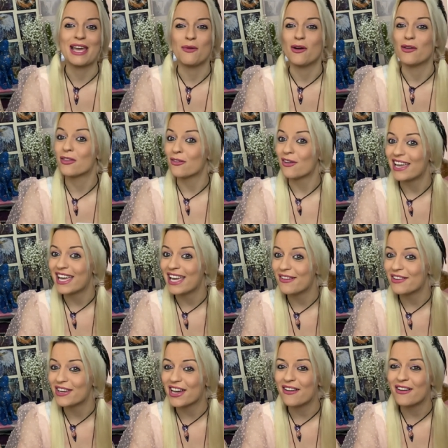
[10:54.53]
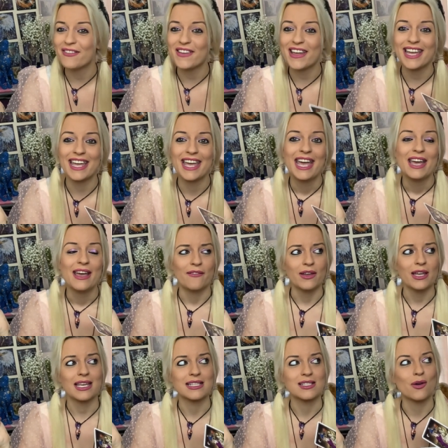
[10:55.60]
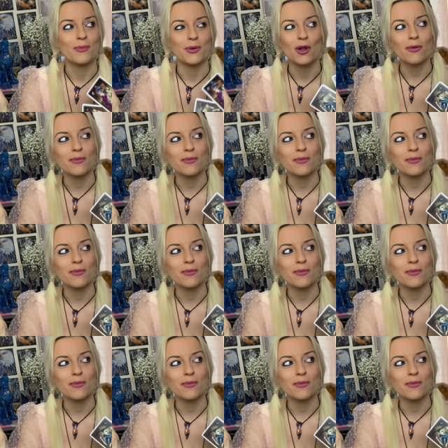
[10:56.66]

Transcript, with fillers: what, 3 years ago, I think it's coming